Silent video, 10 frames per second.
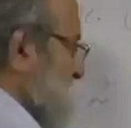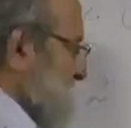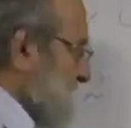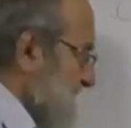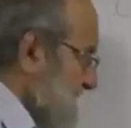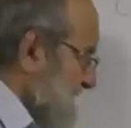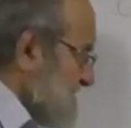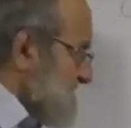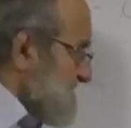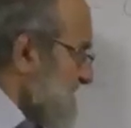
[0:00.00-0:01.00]
But the trouble is
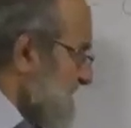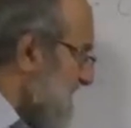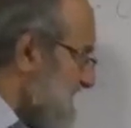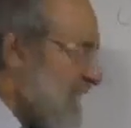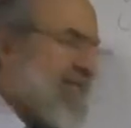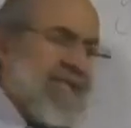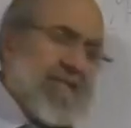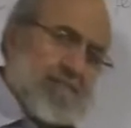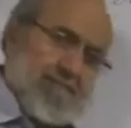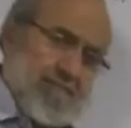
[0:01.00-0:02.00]
that
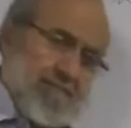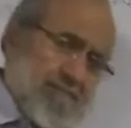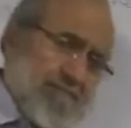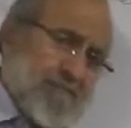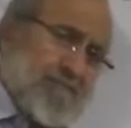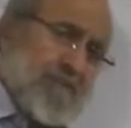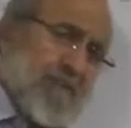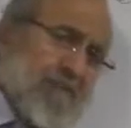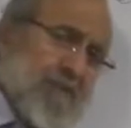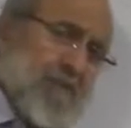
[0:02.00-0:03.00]
Baitani,
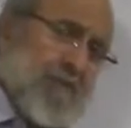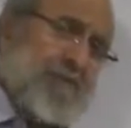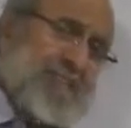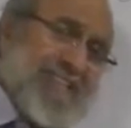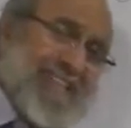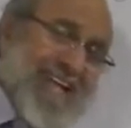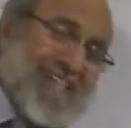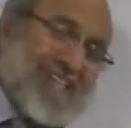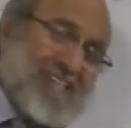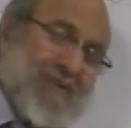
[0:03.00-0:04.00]
when you pronounce it, it
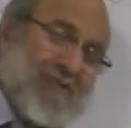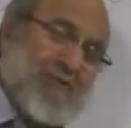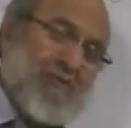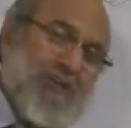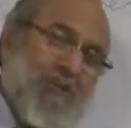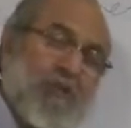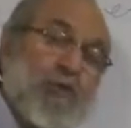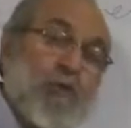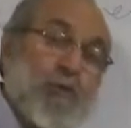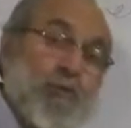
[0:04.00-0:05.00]
has a sound of
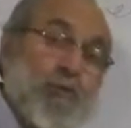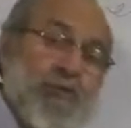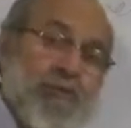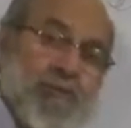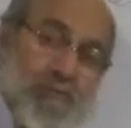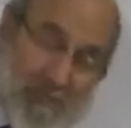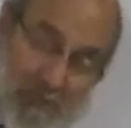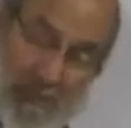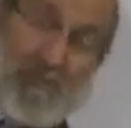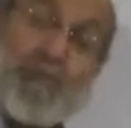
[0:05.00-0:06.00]
noon
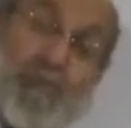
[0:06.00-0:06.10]
because